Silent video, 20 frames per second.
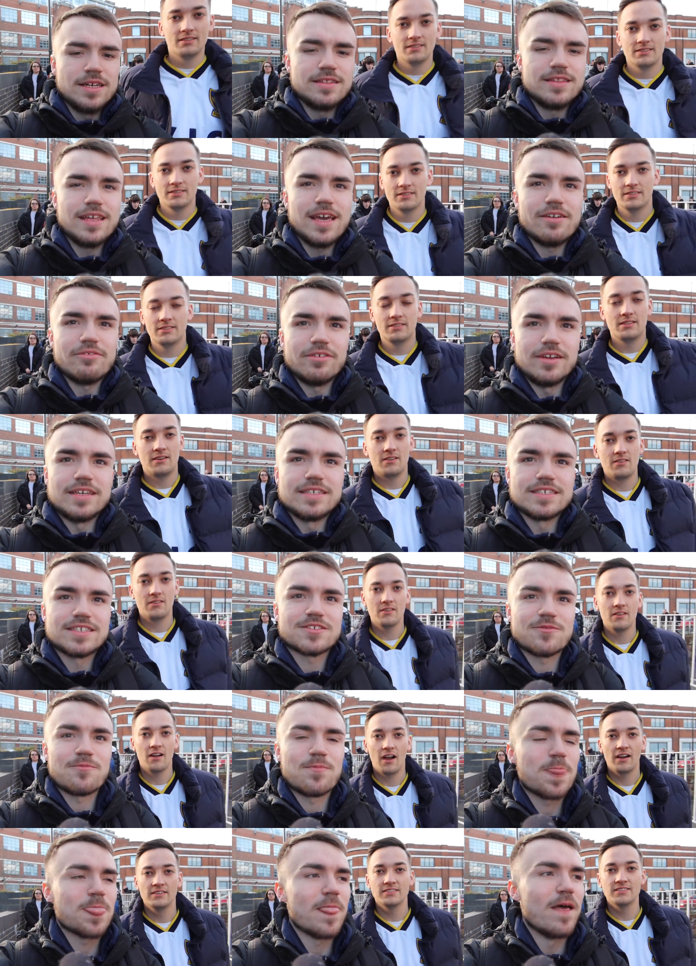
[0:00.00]
Speaker 1: There
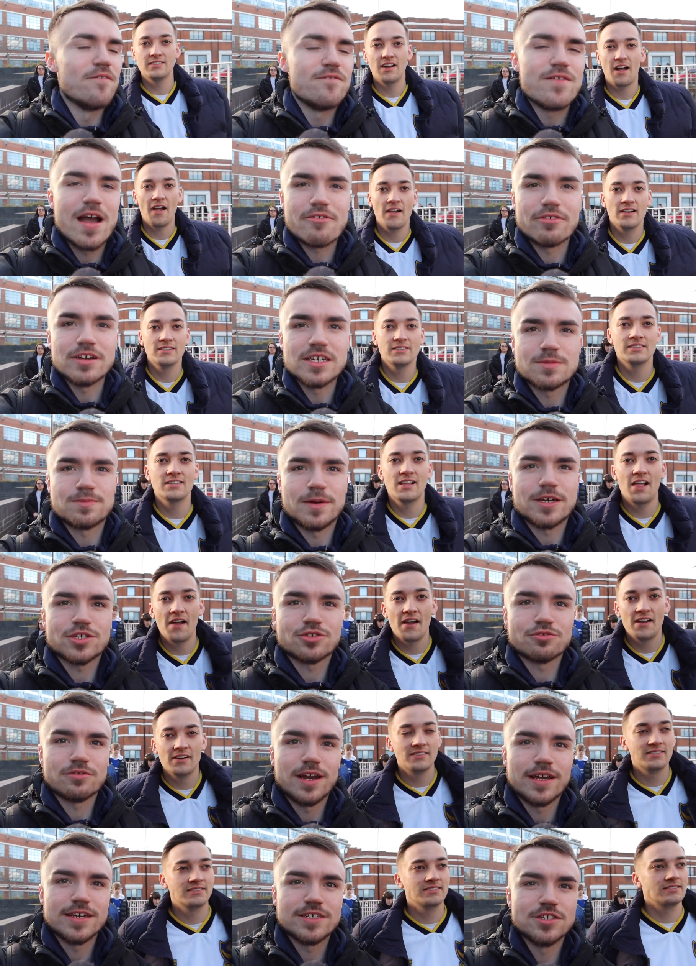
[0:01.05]
is a very
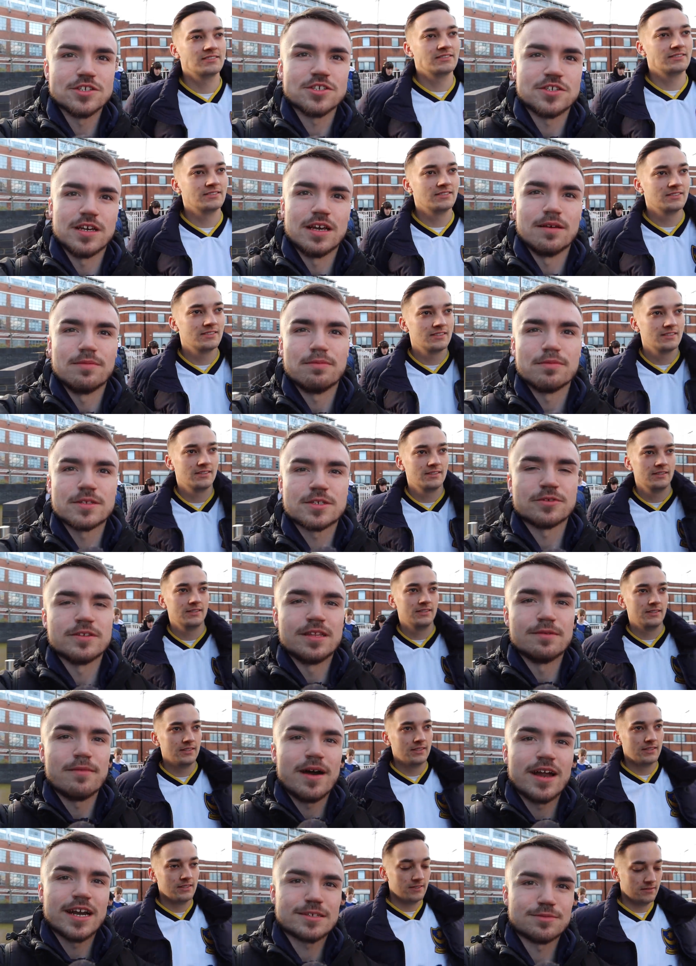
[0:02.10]
special relationship between the
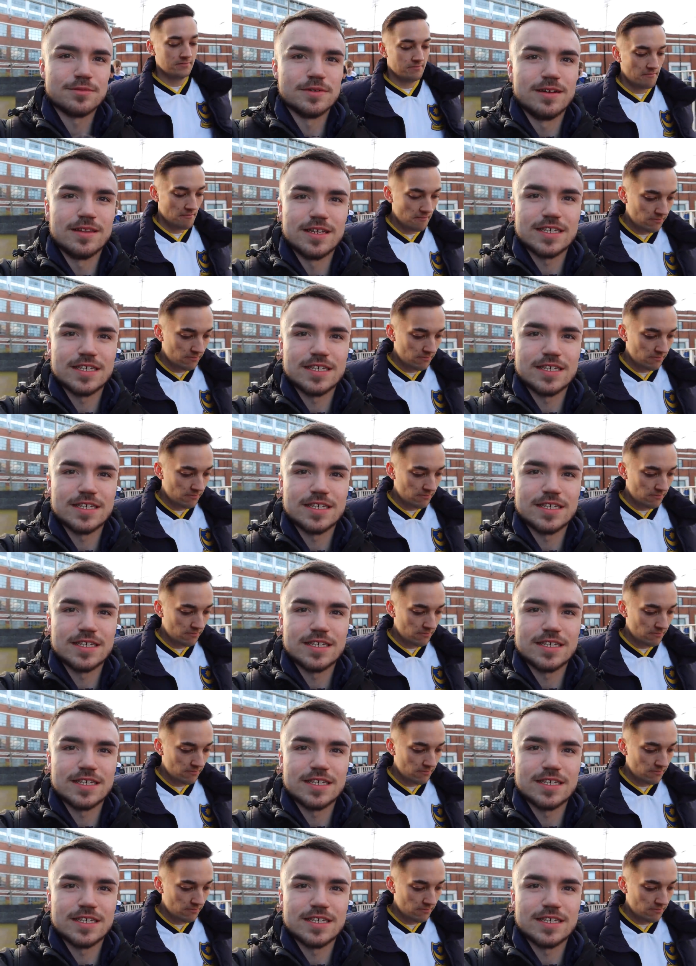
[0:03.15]
management of